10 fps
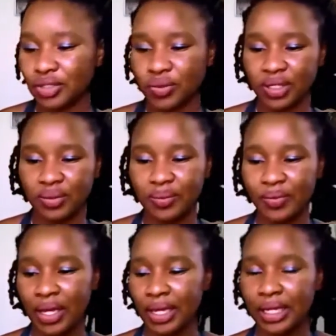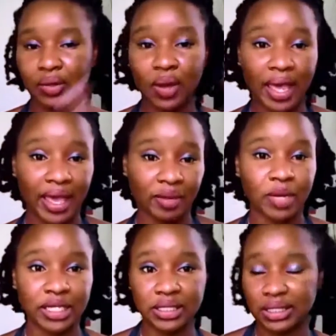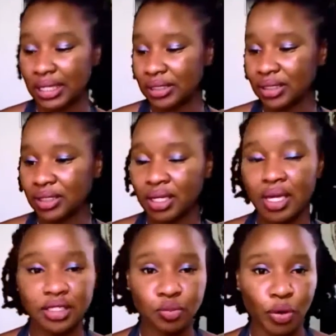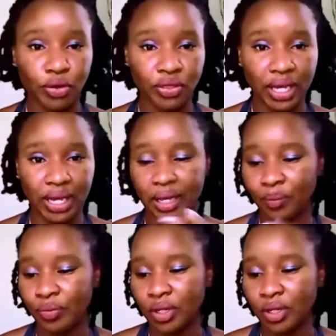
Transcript: to you. You know, I had my son's birthday